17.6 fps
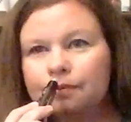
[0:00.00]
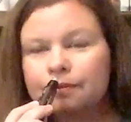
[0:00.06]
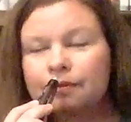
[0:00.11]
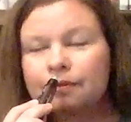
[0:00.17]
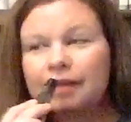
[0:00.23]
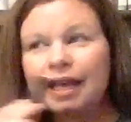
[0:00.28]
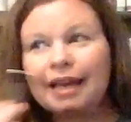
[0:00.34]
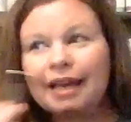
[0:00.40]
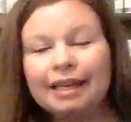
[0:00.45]

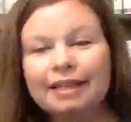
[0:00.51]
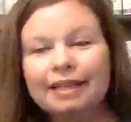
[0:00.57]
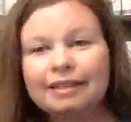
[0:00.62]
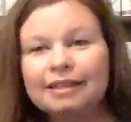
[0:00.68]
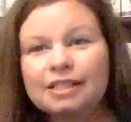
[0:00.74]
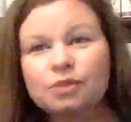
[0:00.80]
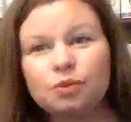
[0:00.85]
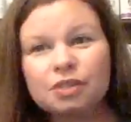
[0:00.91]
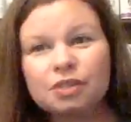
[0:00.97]
again,
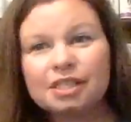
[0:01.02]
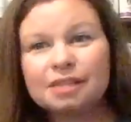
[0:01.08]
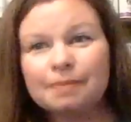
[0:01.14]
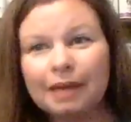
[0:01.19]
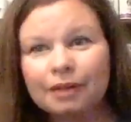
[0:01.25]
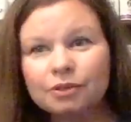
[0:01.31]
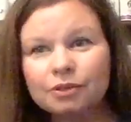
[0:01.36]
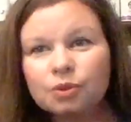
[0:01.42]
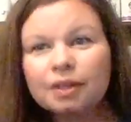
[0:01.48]
this one
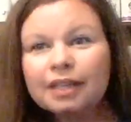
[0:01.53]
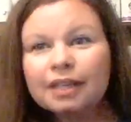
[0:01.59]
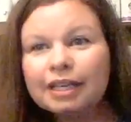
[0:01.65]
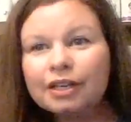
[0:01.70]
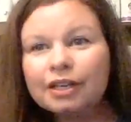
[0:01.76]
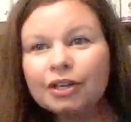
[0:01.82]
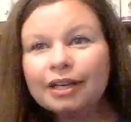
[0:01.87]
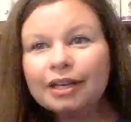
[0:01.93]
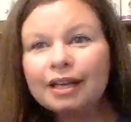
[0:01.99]
smells really
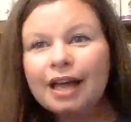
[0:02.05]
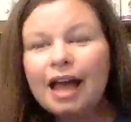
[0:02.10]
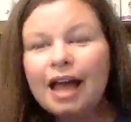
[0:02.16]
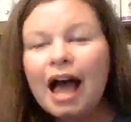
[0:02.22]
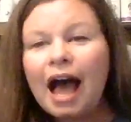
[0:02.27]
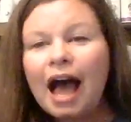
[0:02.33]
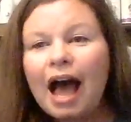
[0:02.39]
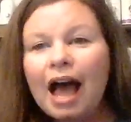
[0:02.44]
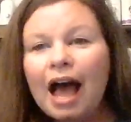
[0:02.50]
good.
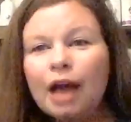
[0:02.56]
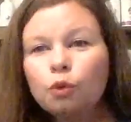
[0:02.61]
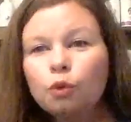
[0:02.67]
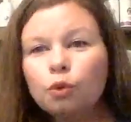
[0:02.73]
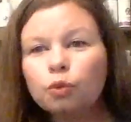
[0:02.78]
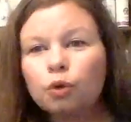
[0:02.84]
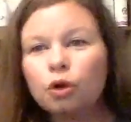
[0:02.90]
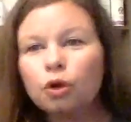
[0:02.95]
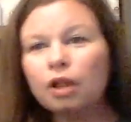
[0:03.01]
I will
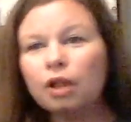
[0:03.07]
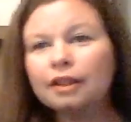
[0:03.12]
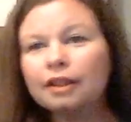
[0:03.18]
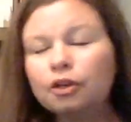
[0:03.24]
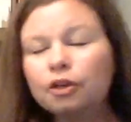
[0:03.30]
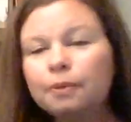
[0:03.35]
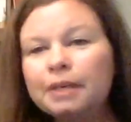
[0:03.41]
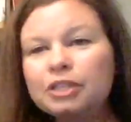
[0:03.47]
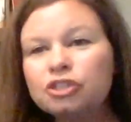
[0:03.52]
roll a
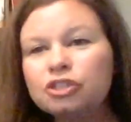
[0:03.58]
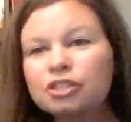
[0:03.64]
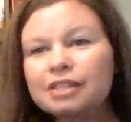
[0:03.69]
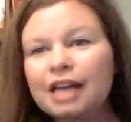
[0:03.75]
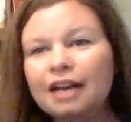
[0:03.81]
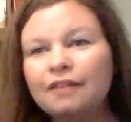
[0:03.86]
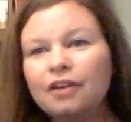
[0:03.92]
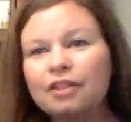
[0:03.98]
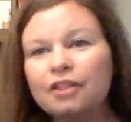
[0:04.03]
little bit just
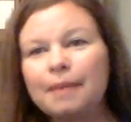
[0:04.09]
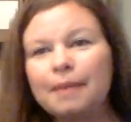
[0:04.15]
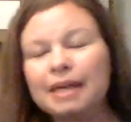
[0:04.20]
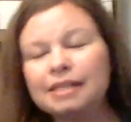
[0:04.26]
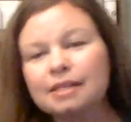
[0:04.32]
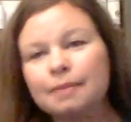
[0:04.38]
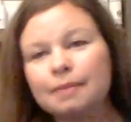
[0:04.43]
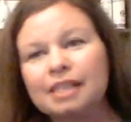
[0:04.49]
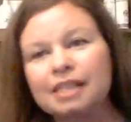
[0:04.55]
kind of on the
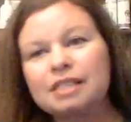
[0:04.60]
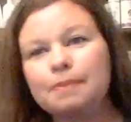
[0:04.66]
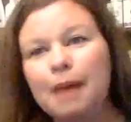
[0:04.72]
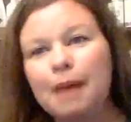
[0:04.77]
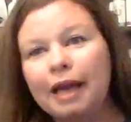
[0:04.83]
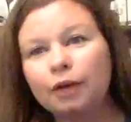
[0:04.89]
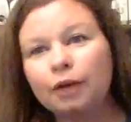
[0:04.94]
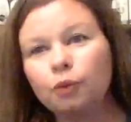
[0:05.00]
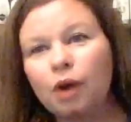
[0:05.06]
base of my
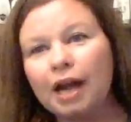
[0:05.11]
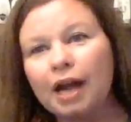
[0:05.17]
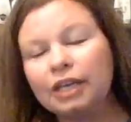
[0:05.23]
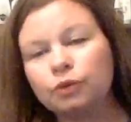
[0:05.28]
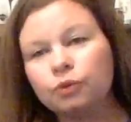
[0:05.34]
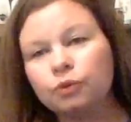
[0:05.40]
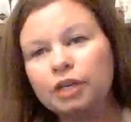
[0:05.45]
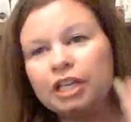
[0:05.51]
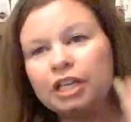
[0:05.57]
spine where I
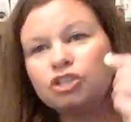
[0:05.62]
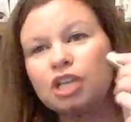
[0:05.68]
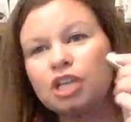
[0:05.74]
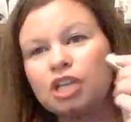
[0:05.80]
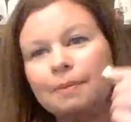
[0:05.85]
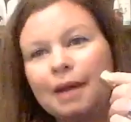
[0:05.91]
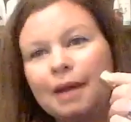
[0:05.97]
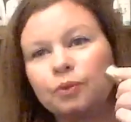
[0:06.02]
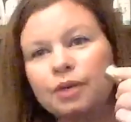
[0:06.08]
can reach
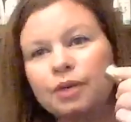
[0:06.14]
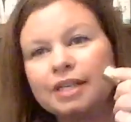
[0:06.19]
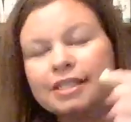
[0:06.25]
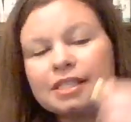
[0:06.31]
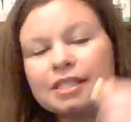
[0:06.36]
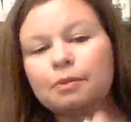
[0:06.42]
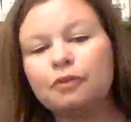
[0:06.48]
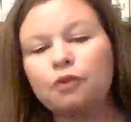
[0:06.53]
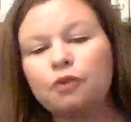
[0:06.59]
and my
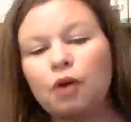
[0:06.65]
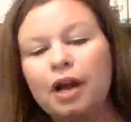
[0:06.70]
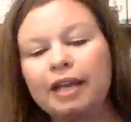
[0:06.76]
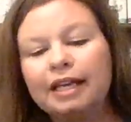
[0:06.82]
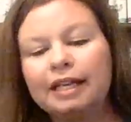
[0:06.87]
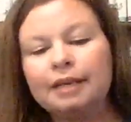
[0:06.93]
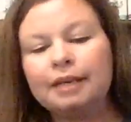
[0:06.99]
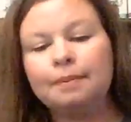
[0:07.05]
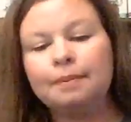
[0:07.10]
wrists before I
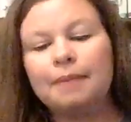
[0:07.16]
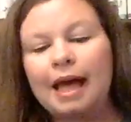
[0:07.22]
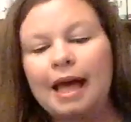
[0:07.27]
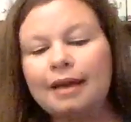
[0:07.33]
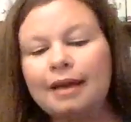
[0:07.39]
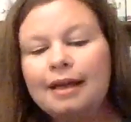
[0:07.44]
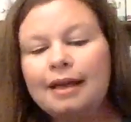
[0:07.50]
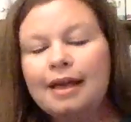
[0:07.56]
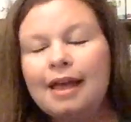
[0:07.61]
get in
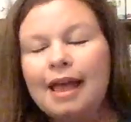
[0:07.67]
bed.